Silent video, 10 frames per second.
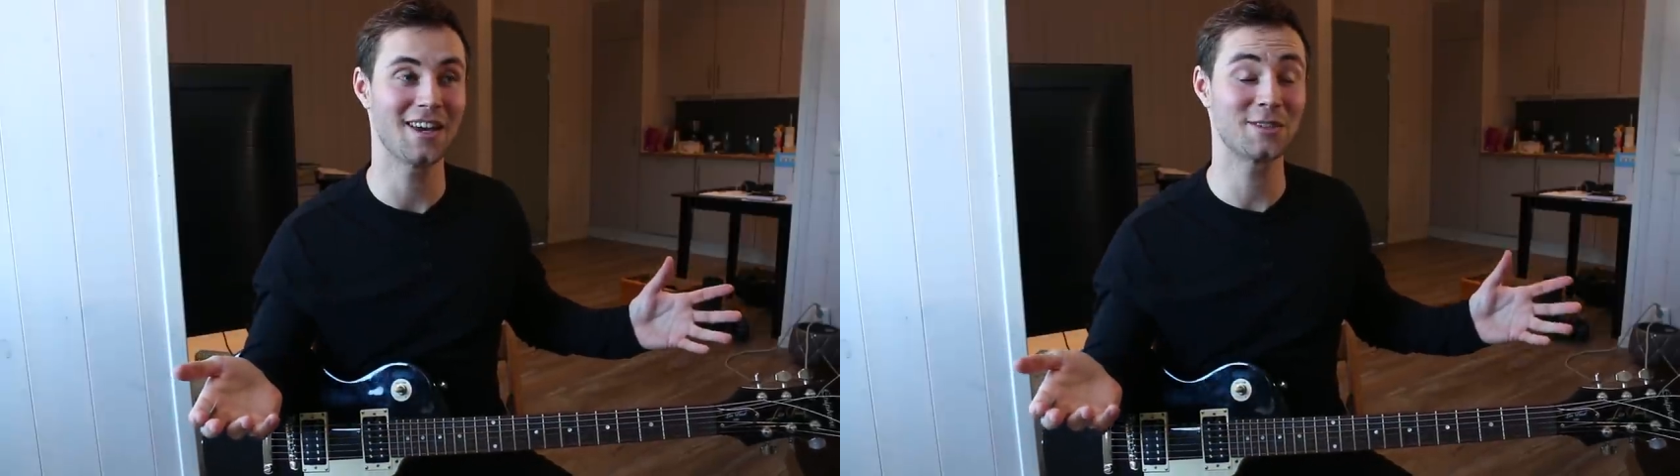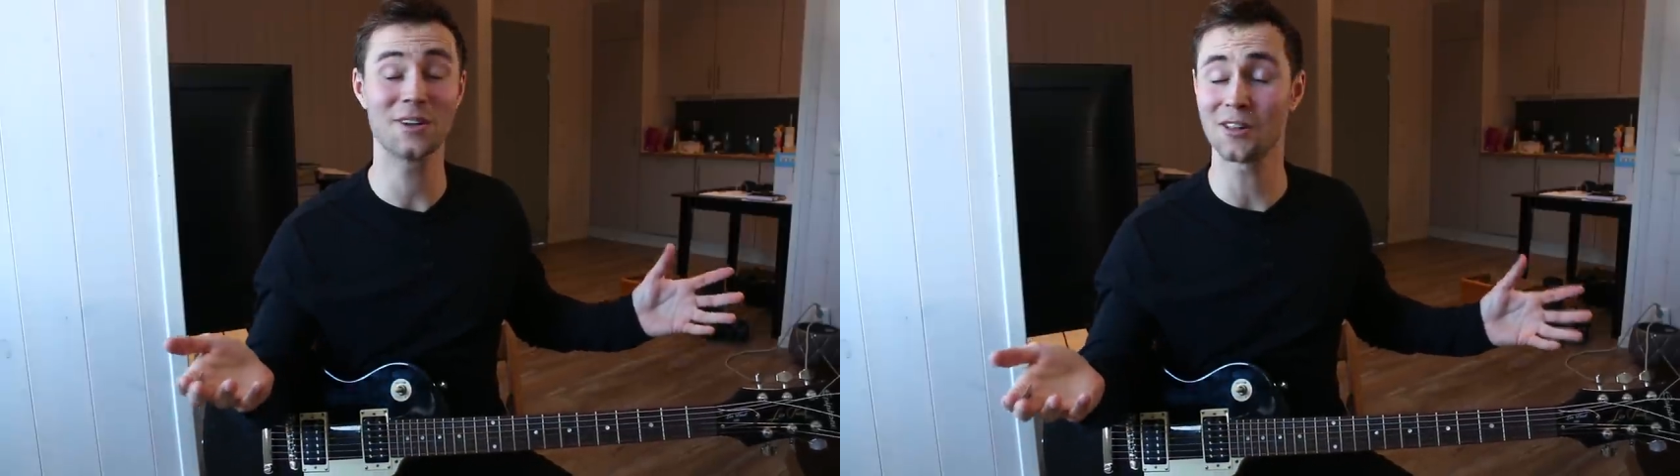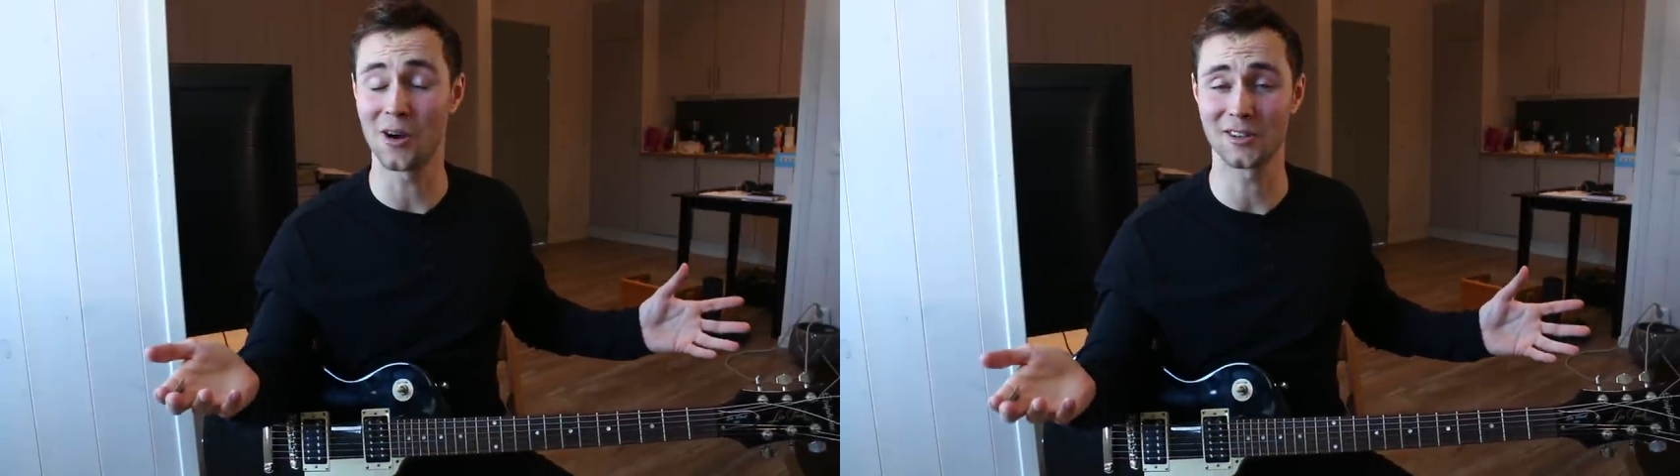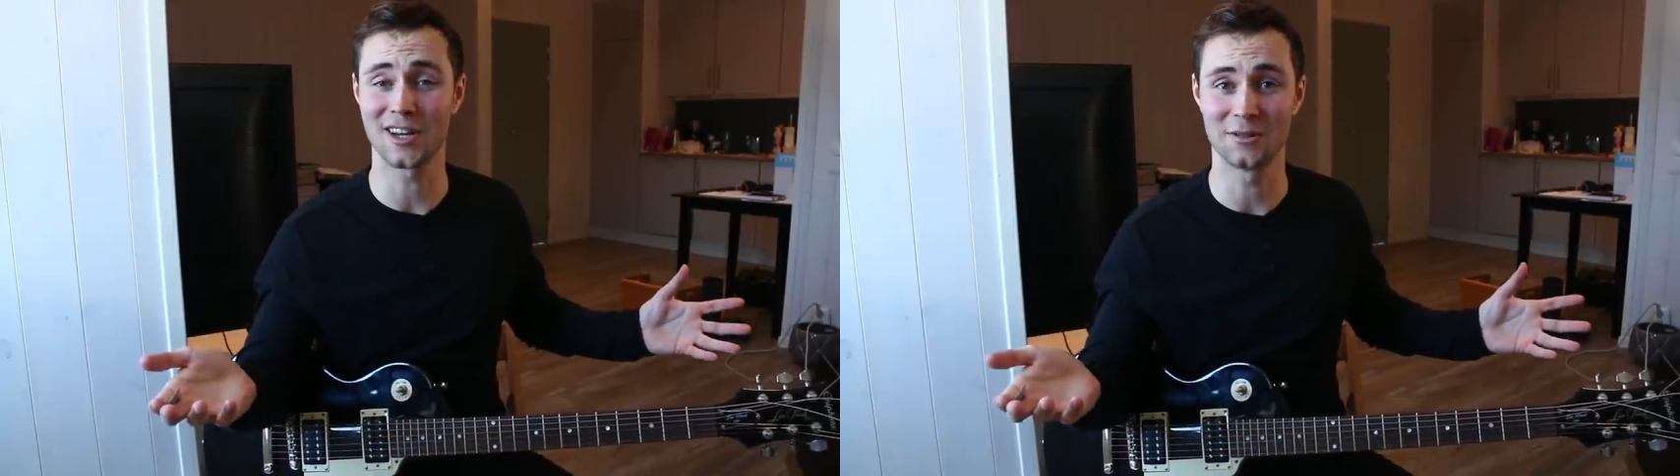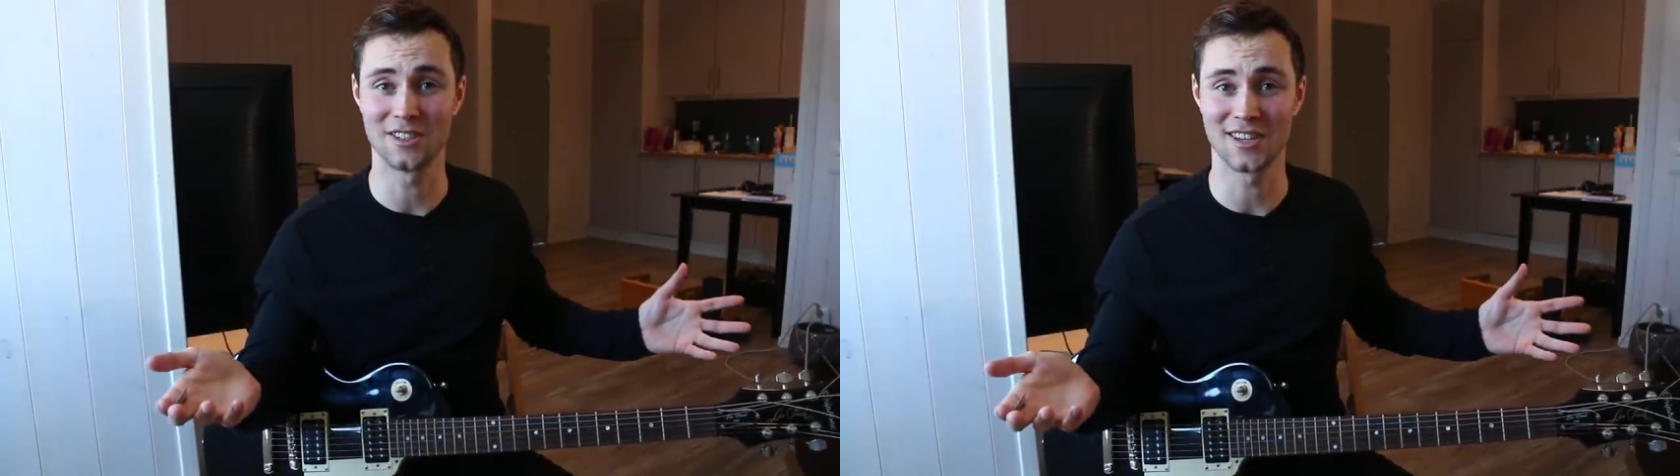it's been a long
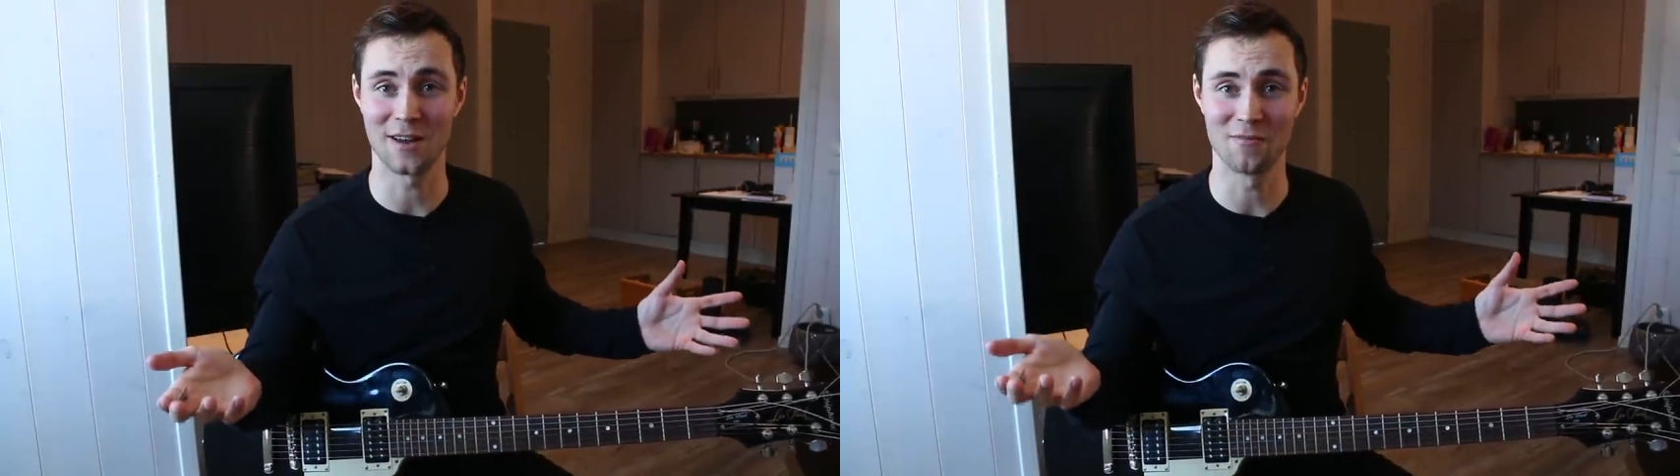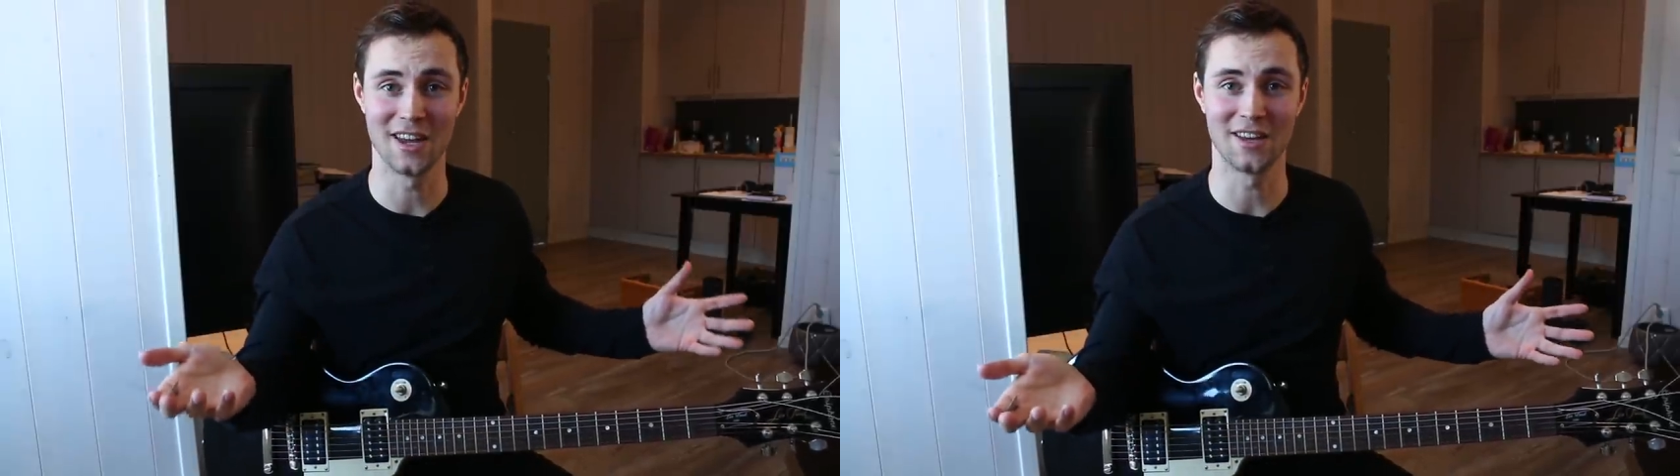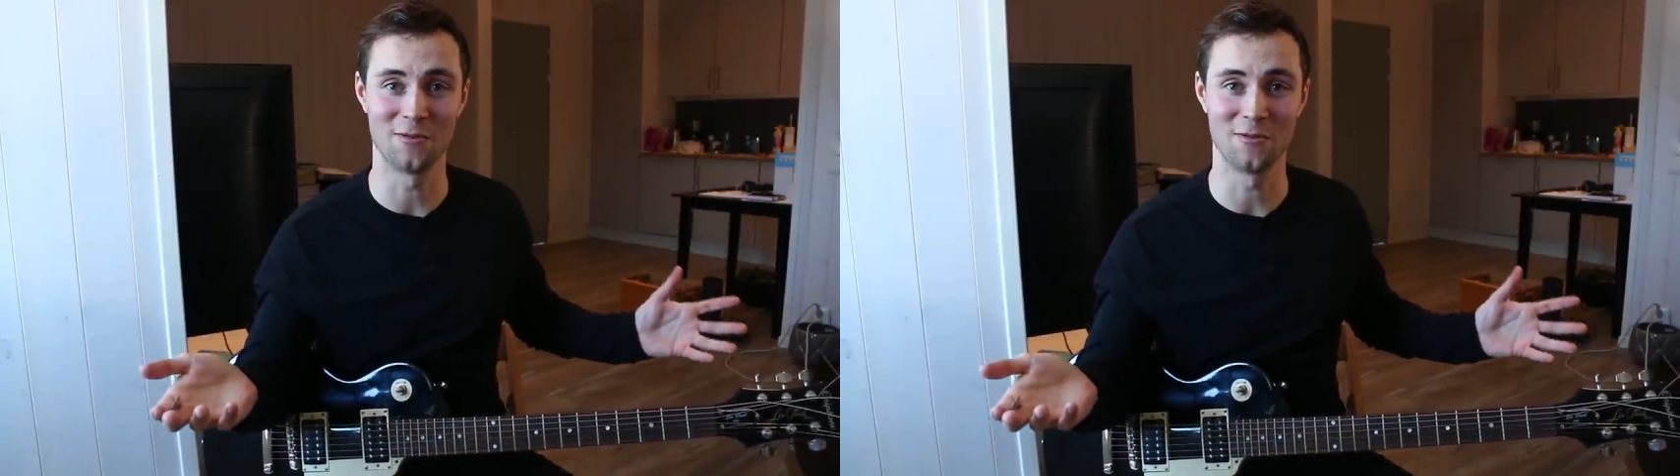time since I made